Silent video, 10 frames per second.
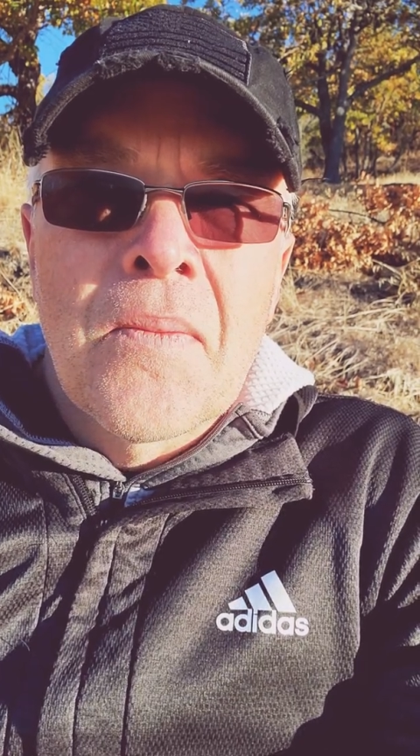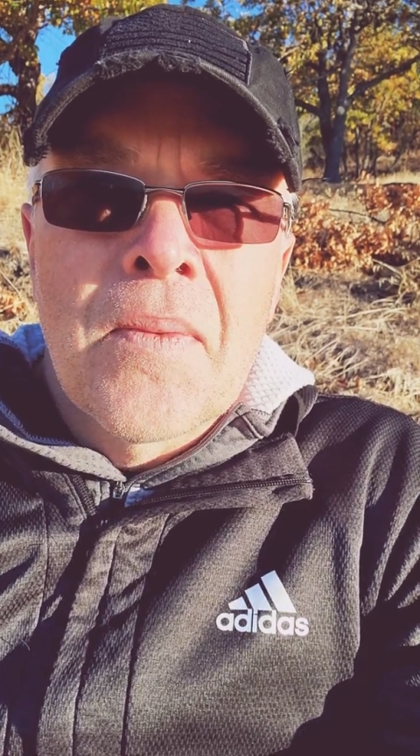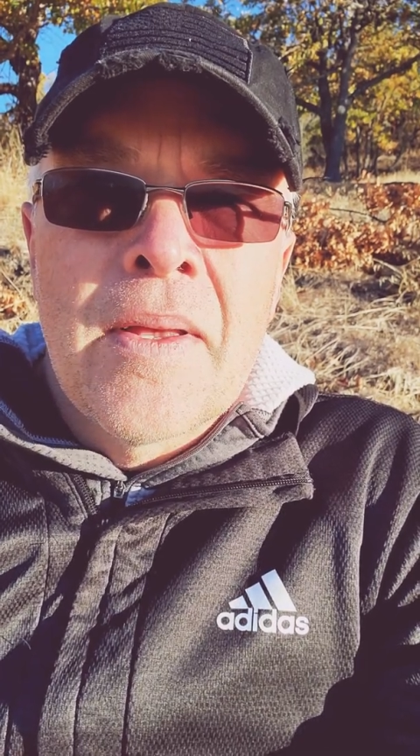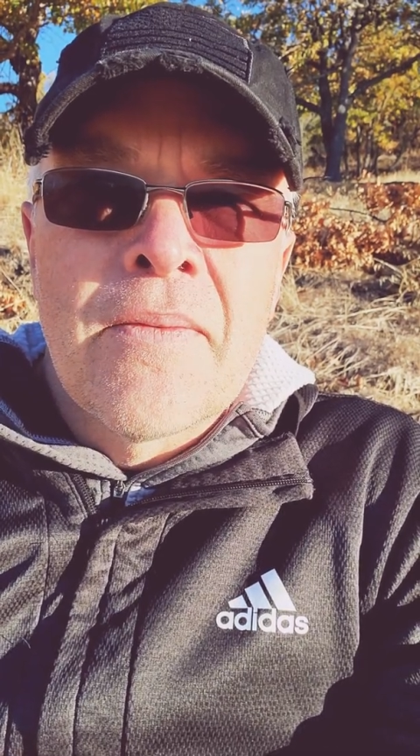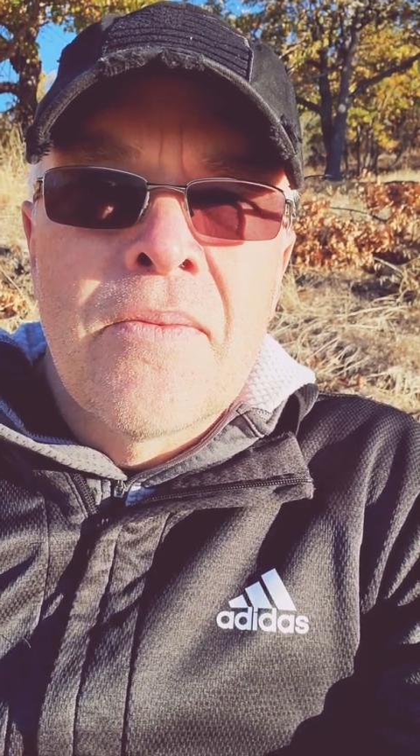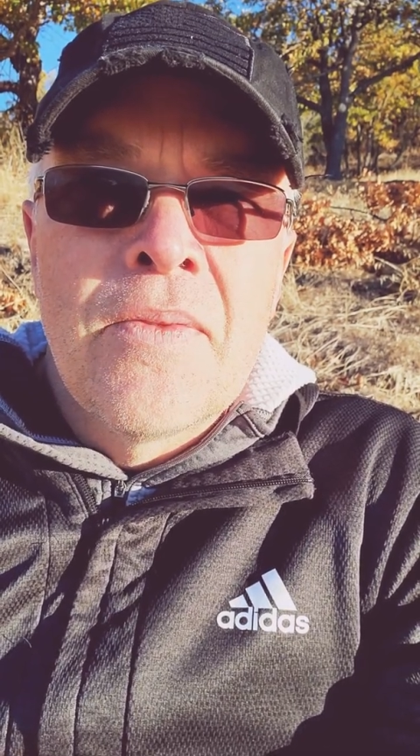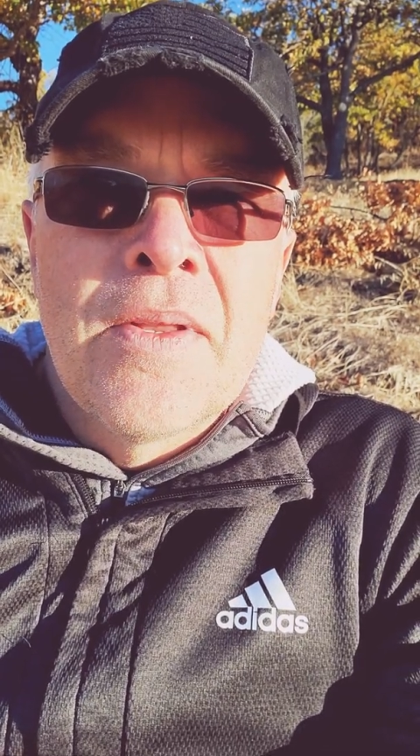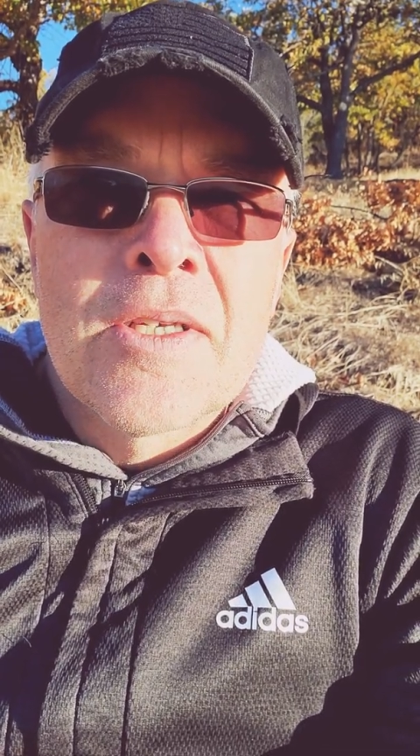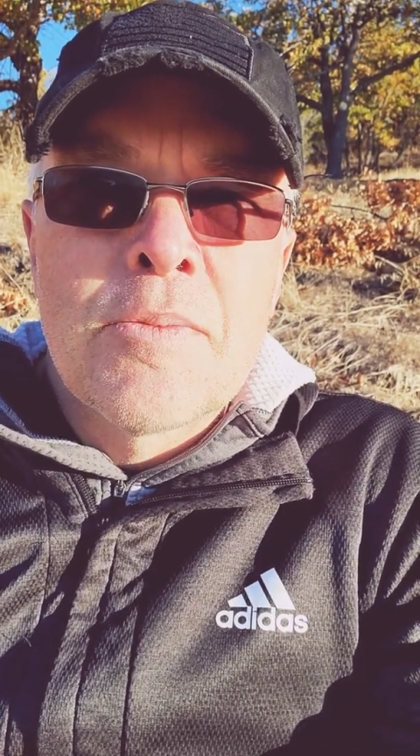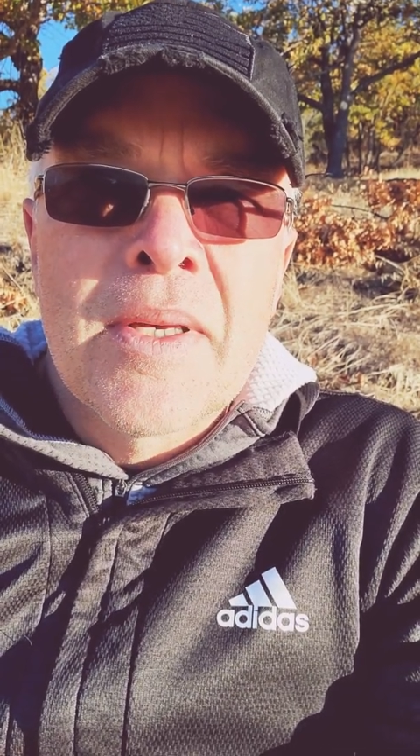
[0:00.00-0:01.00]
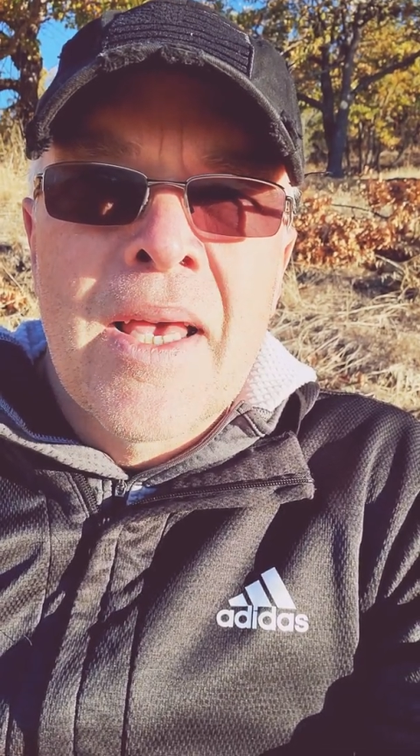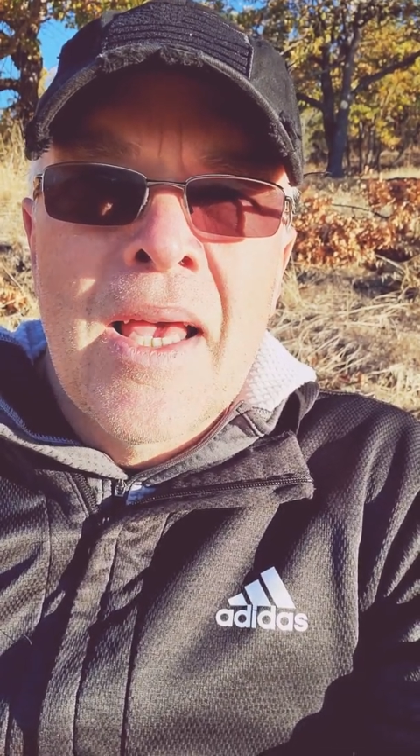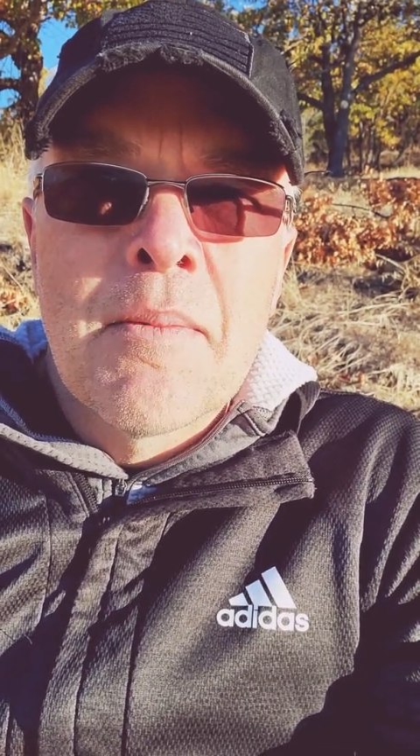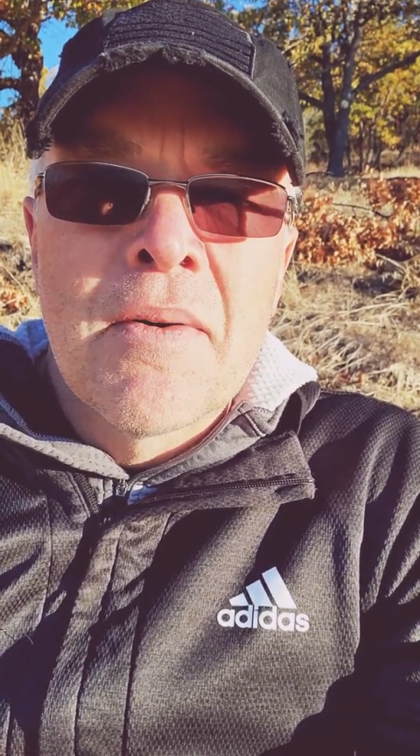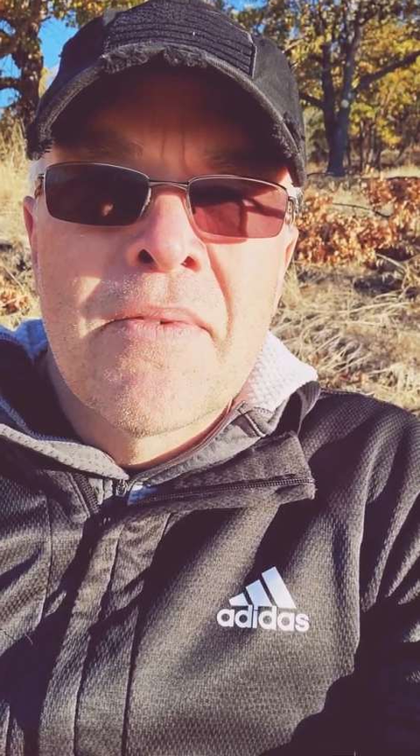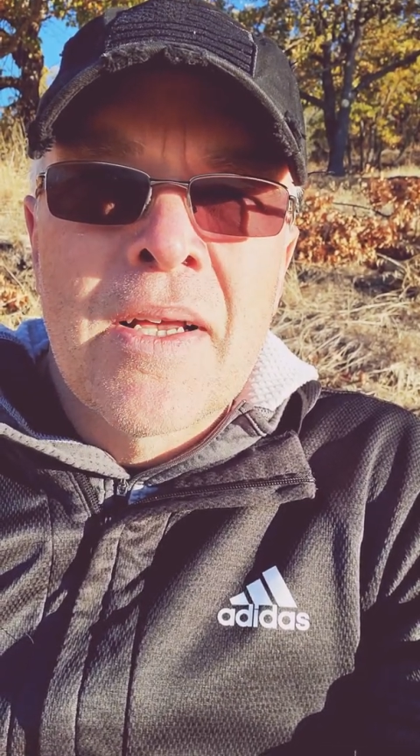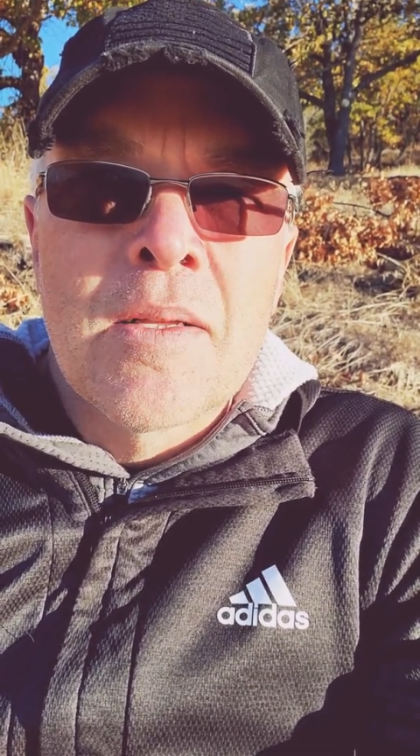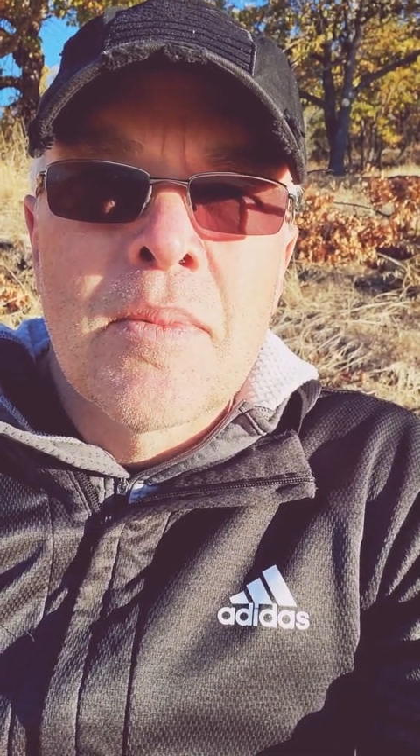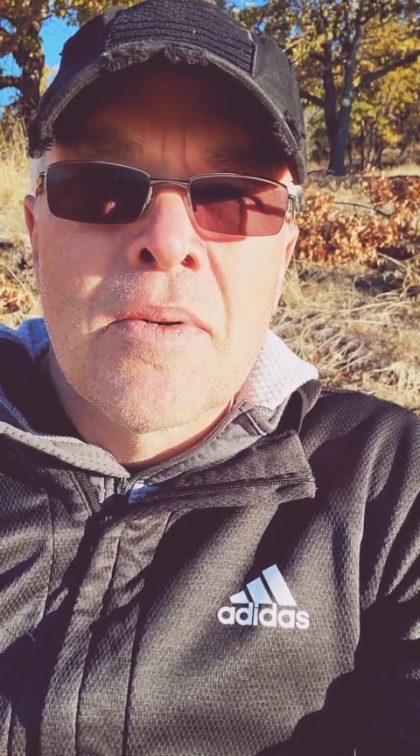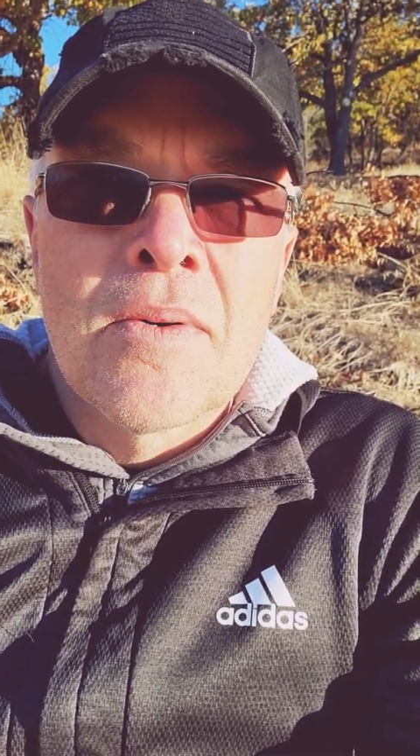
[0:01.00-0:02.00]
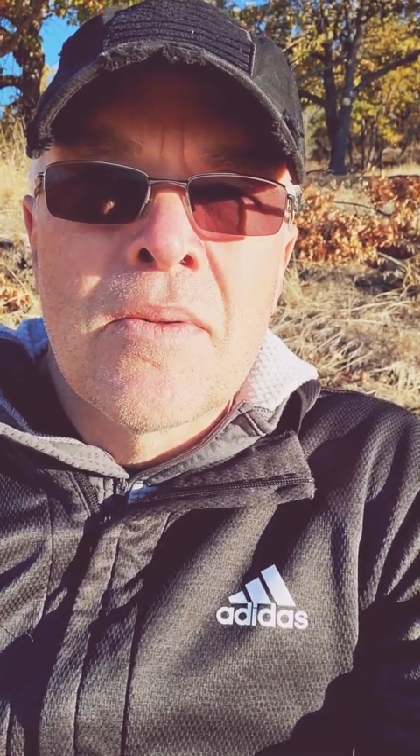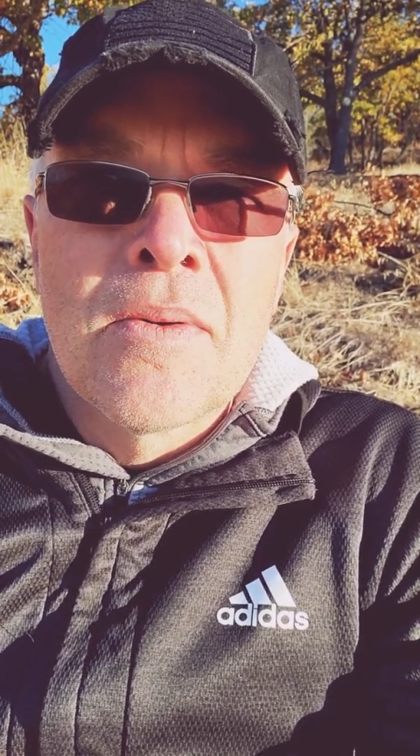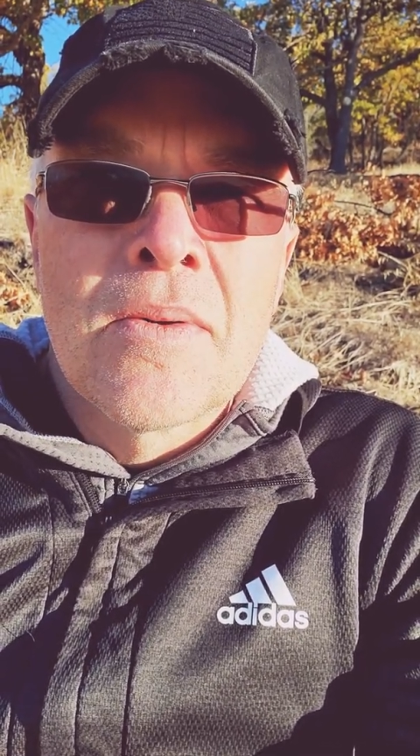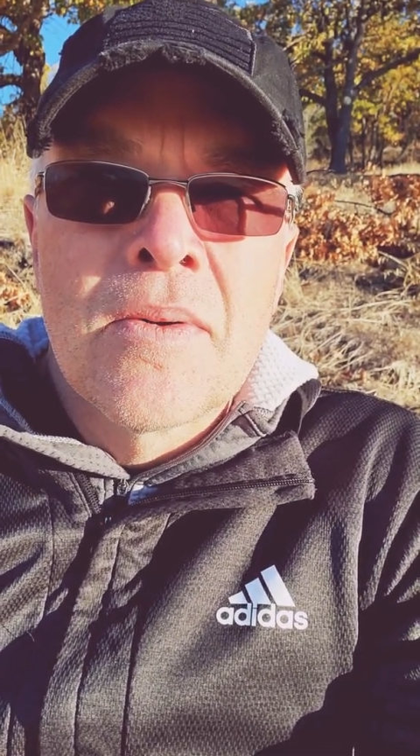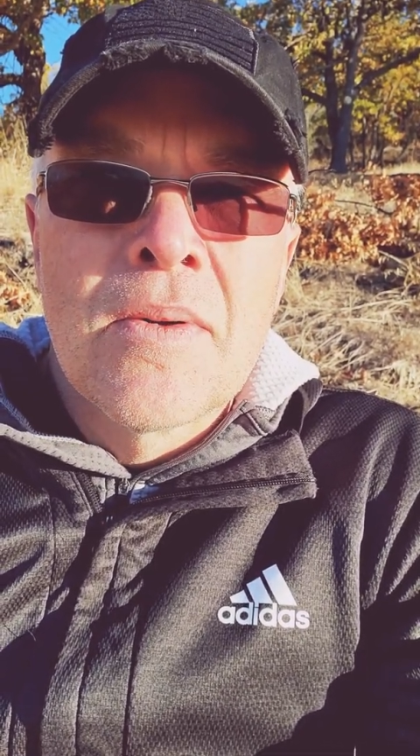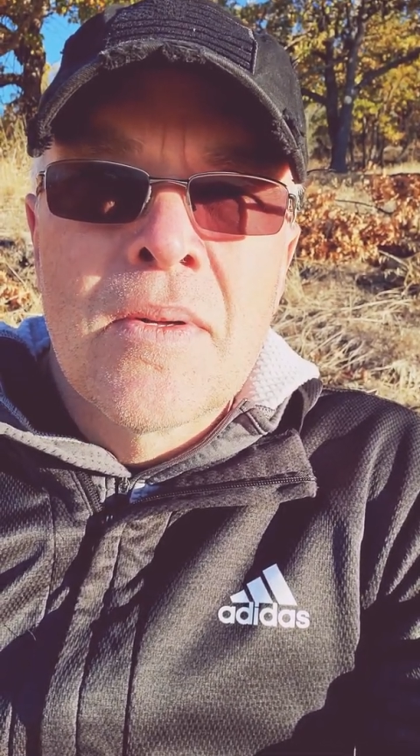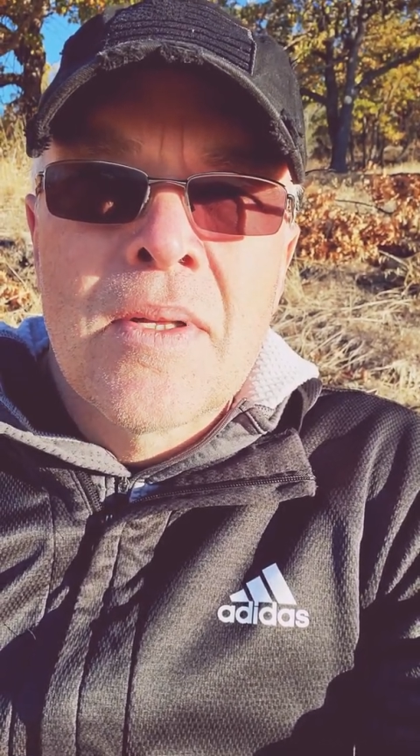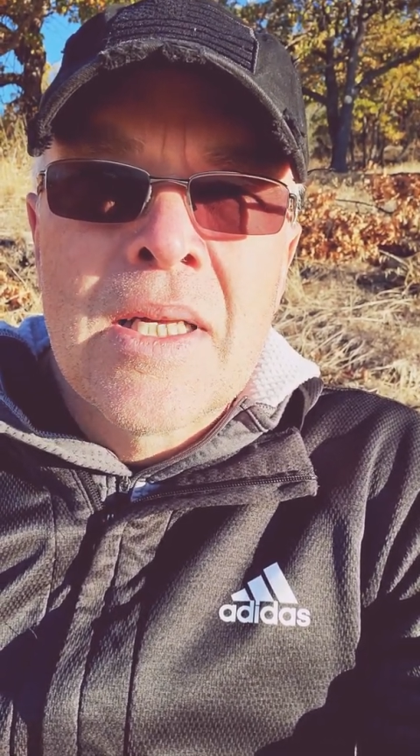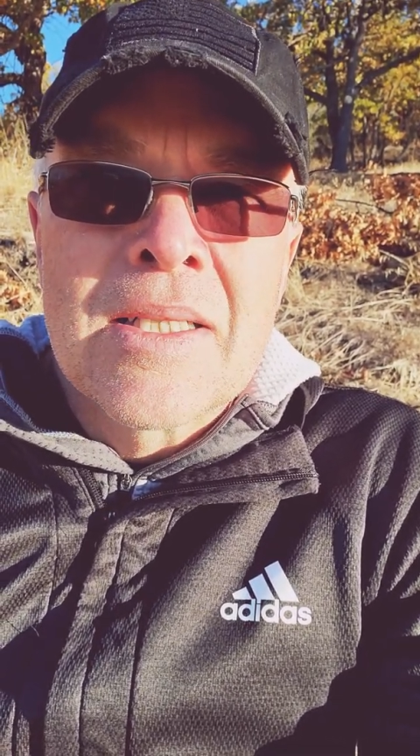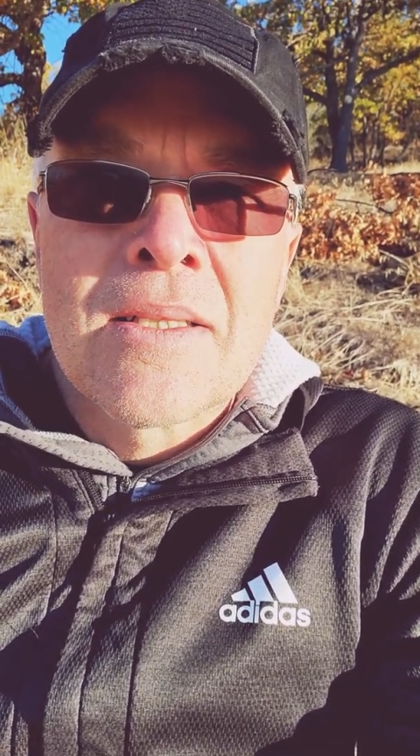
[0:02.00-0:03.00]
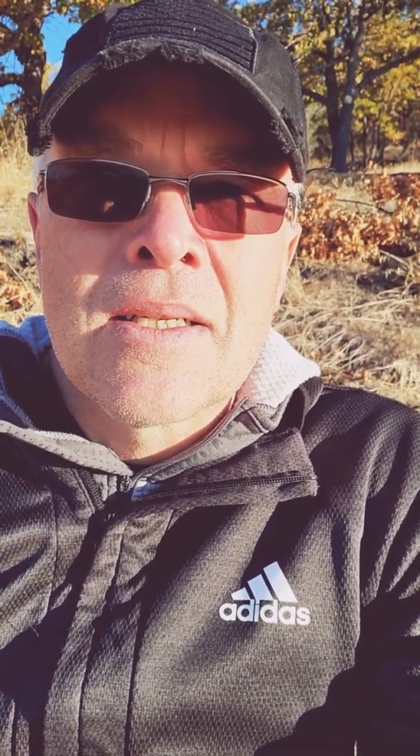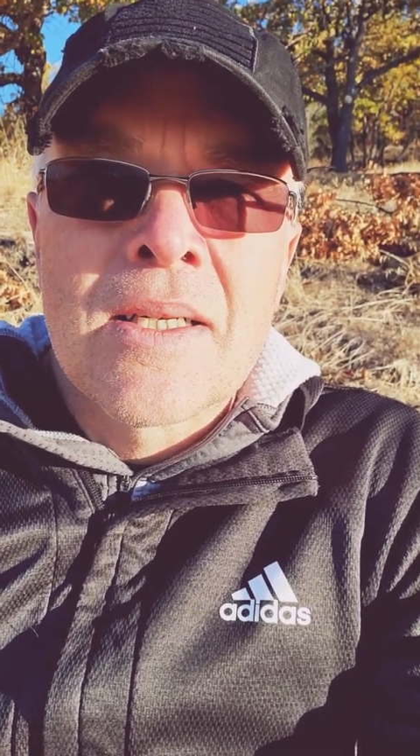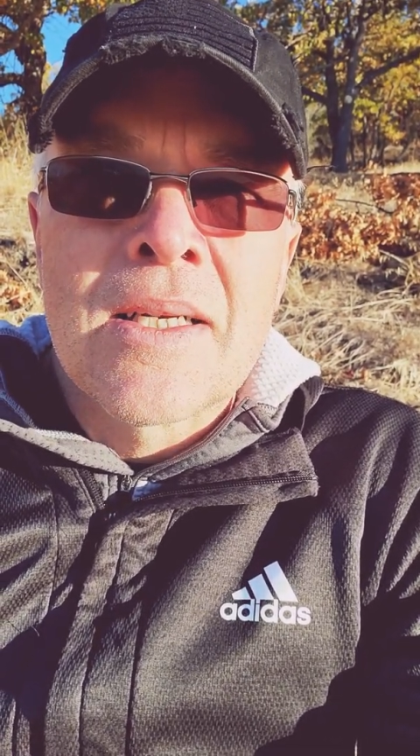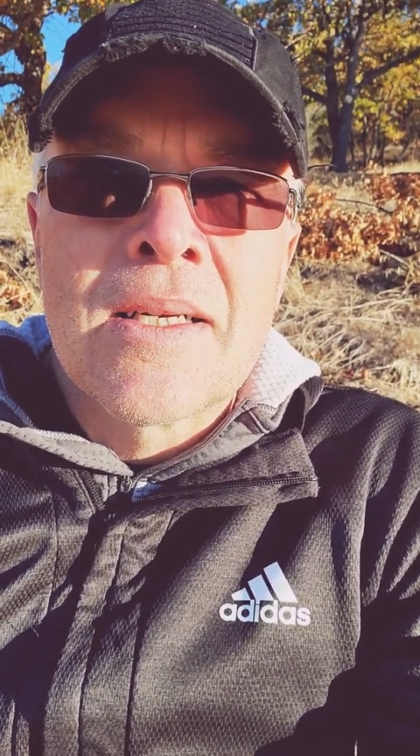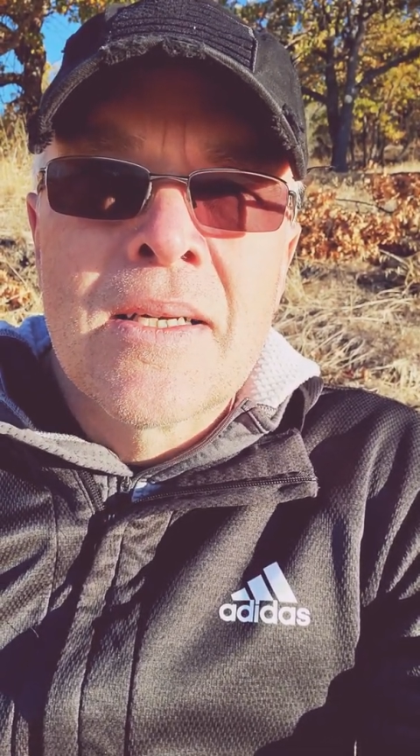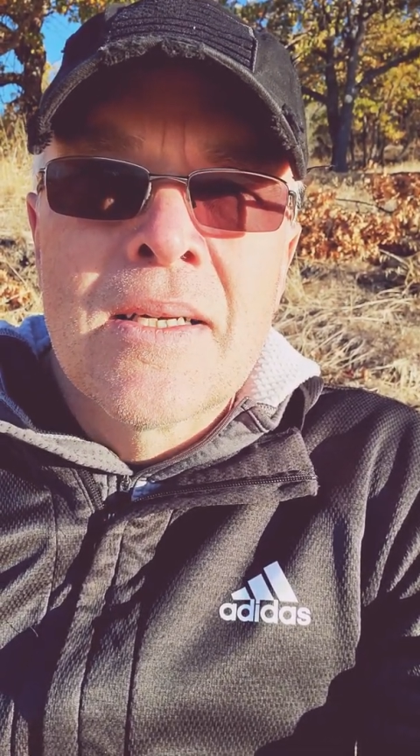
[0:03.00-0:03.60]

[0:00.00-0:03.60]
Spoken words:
if this became available instantly.